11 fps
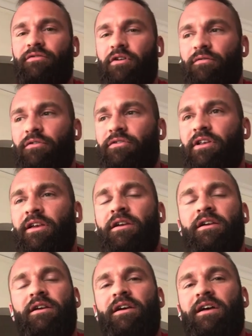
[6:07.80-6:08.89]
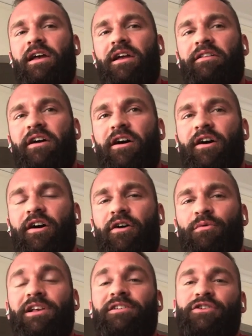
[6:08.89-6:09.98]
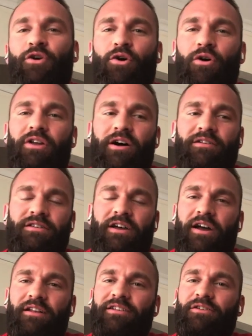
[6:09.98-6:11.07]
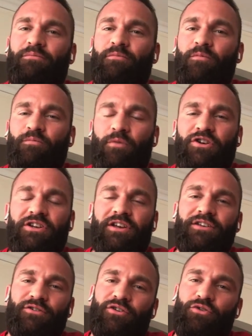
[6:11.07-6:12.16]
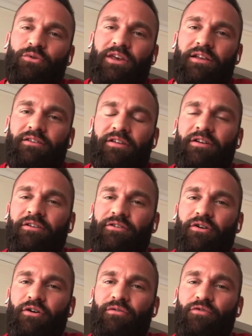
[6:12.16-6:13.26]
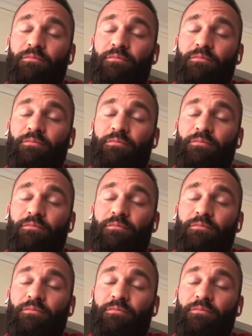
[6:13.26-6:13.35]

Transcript: obviously. Right. And uh, when it's cold outside, it's much easier to eat. So for